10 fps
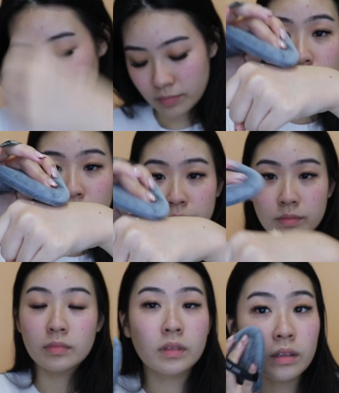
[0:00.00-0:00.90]
She
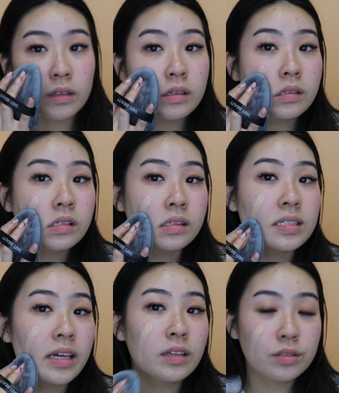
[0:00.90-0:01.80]
said in her
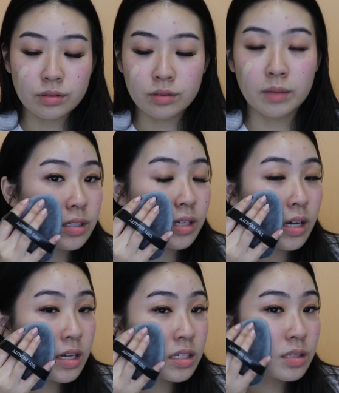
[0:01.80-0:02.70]
video to just
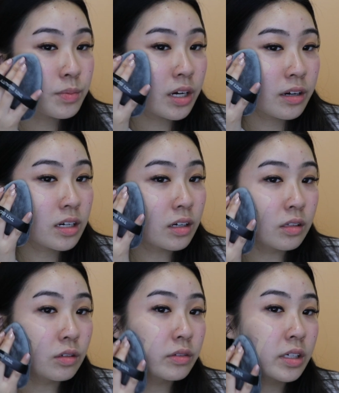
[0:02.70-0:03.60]
smear it
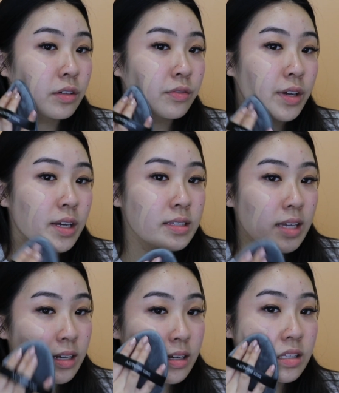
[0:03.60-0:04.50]
all over your face
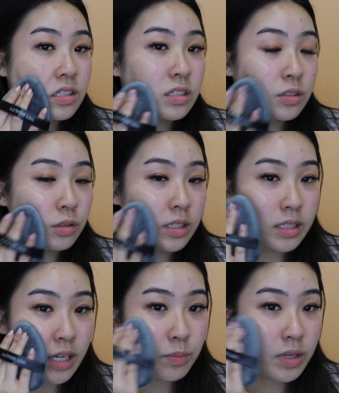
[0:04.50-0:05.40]
and then slowly
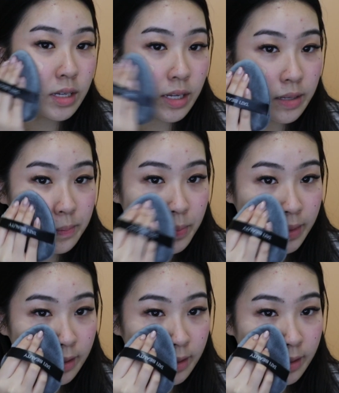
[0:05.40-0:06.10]
tap it in.